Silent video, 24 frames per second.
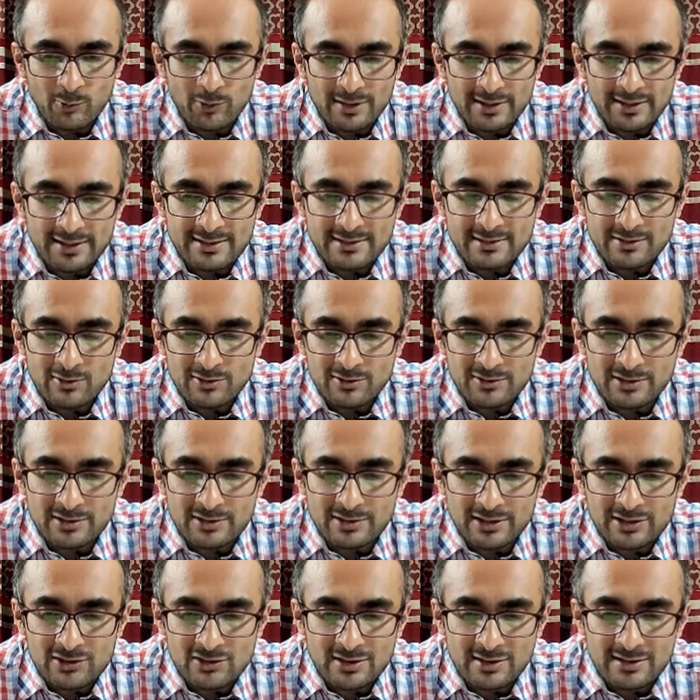bodies
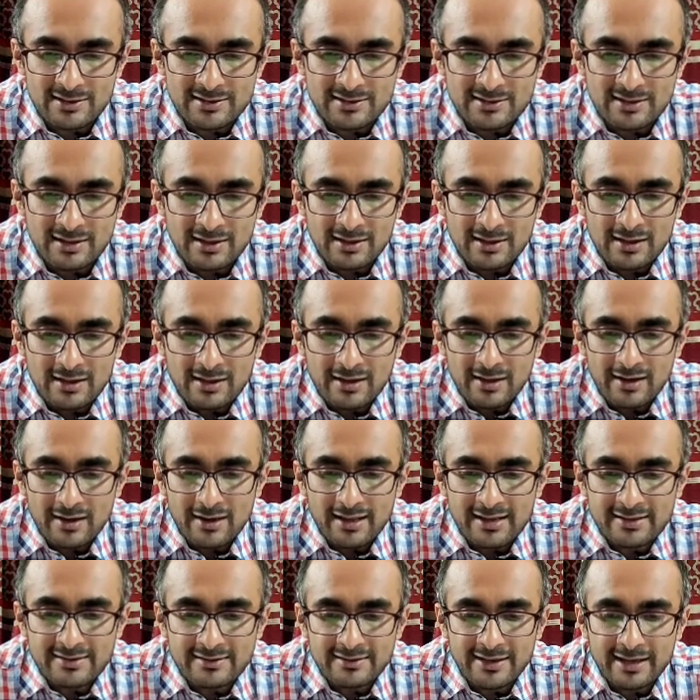concentration is
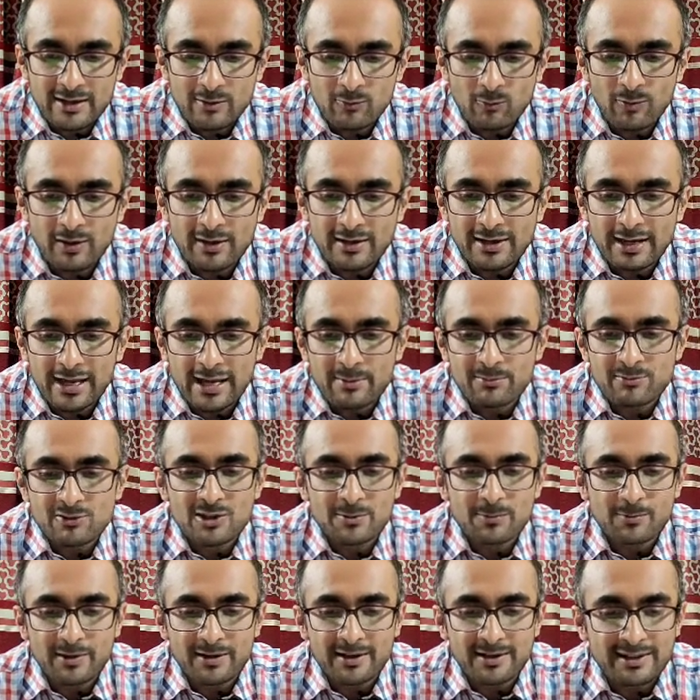less than 1
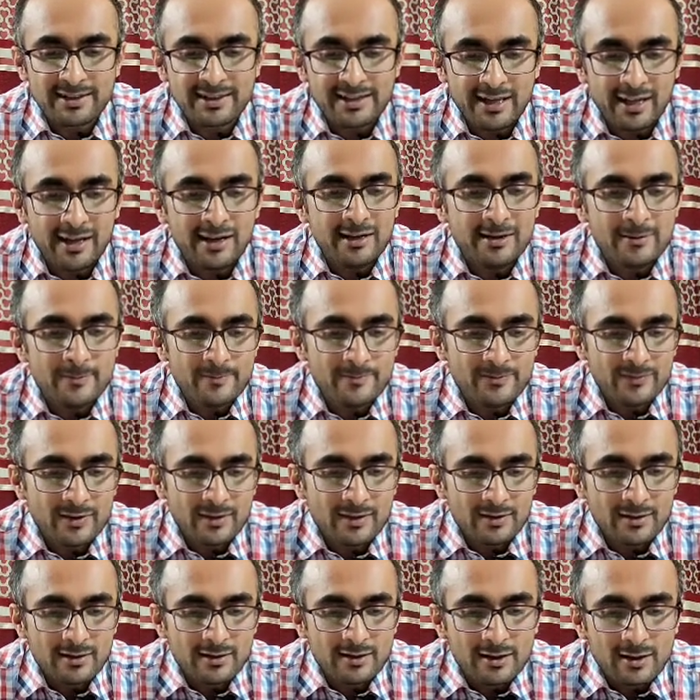mg per dl.
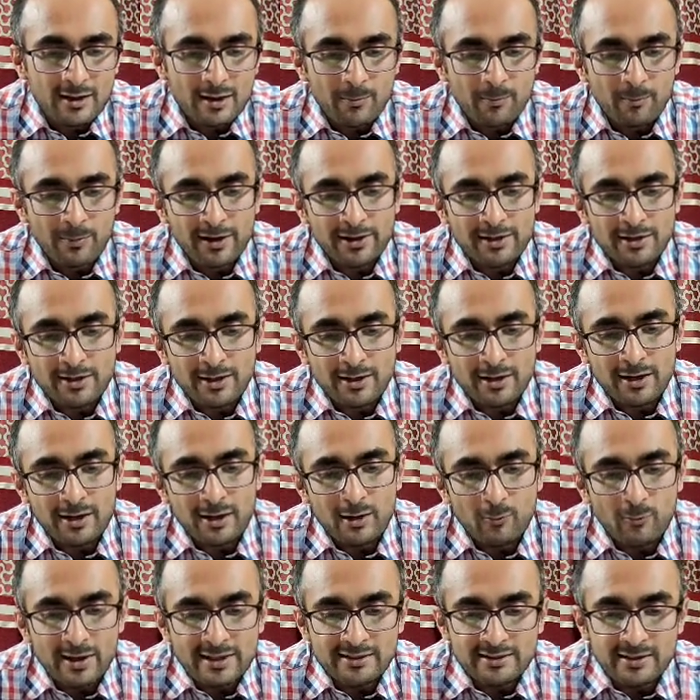But
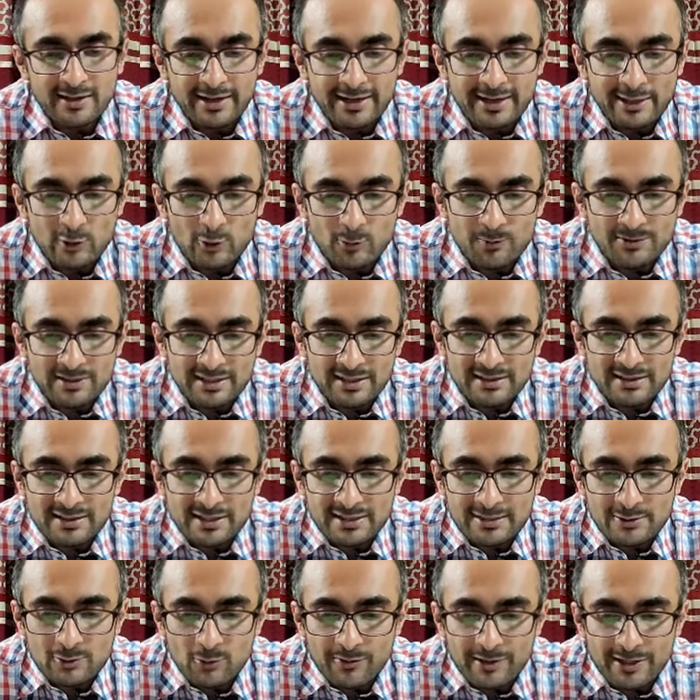when the rate of
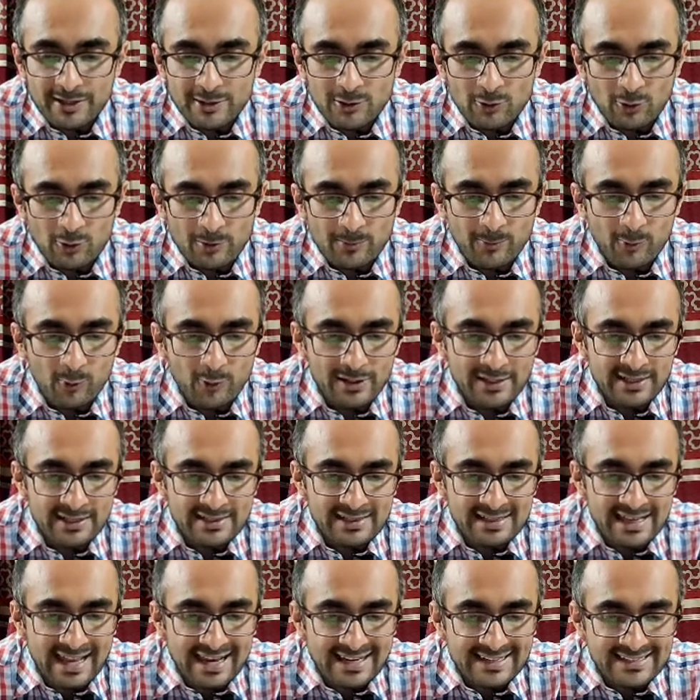synthesis of ketone
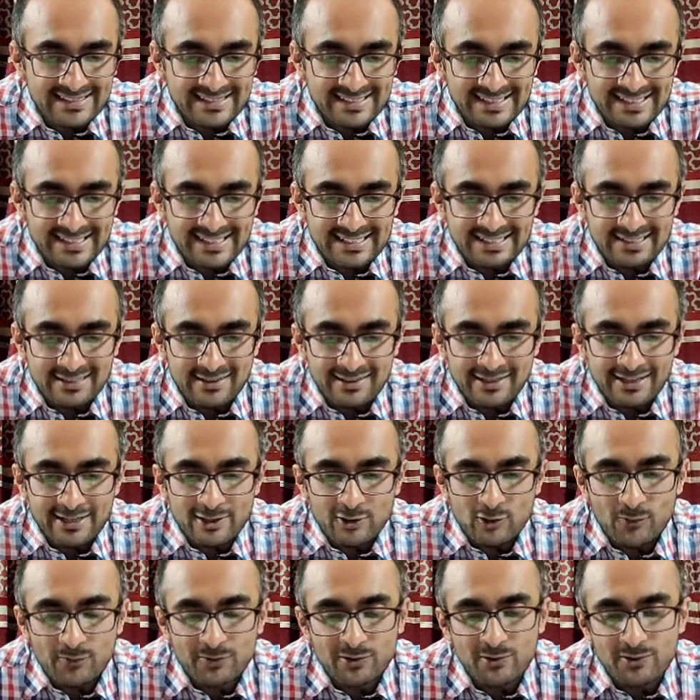bodies exceed
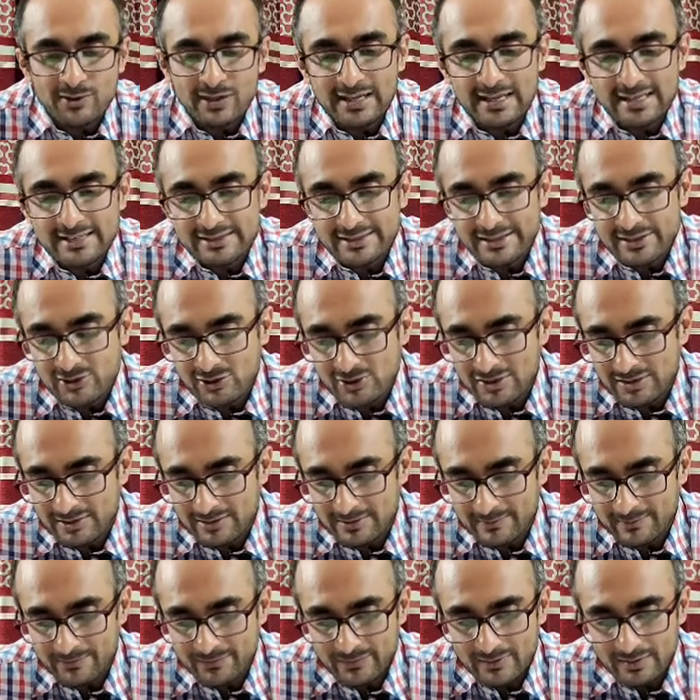rate of
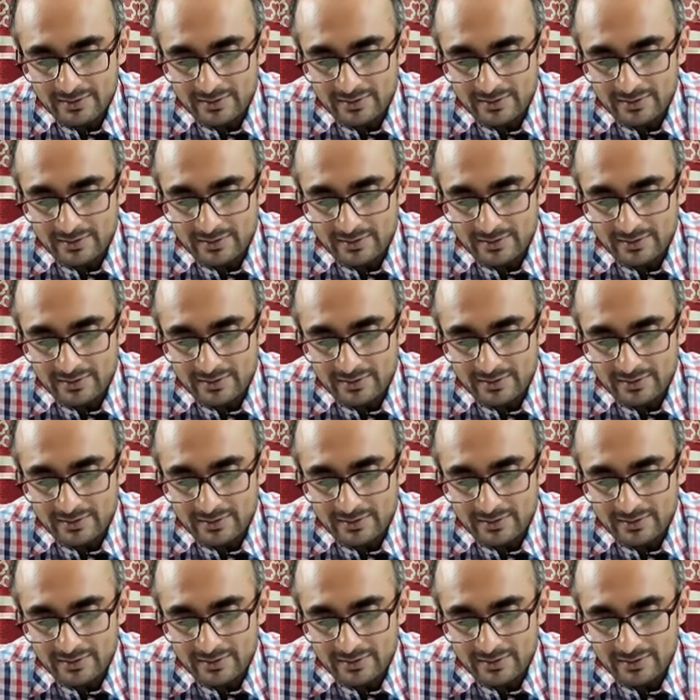utilization,